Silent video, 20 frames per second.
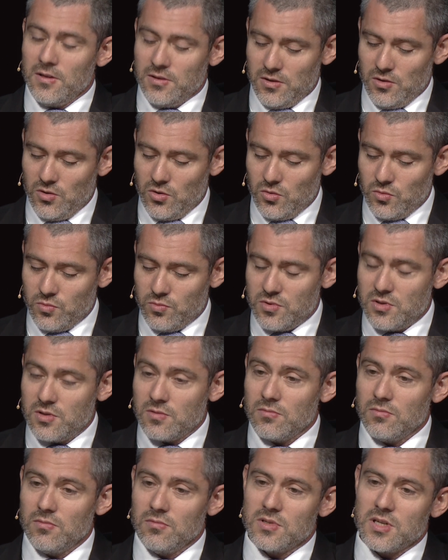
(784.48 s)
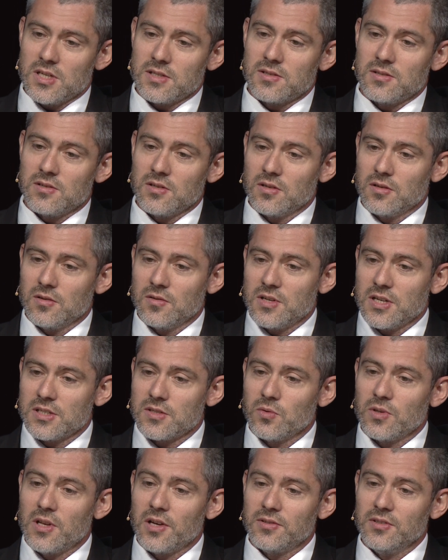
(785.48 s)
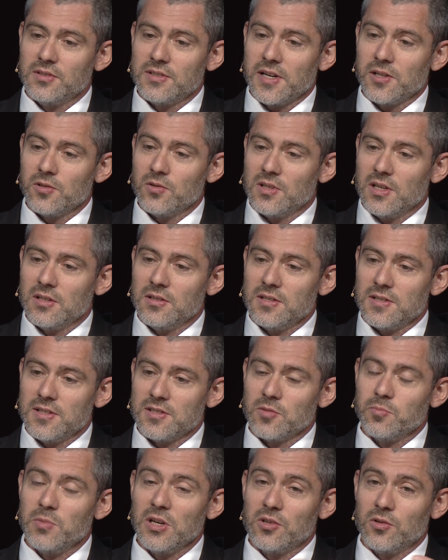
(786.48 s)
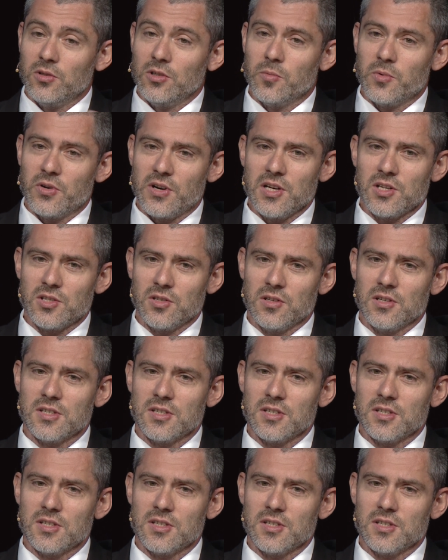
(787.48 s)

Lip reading: So just would like to tell you that this is a big collaboration.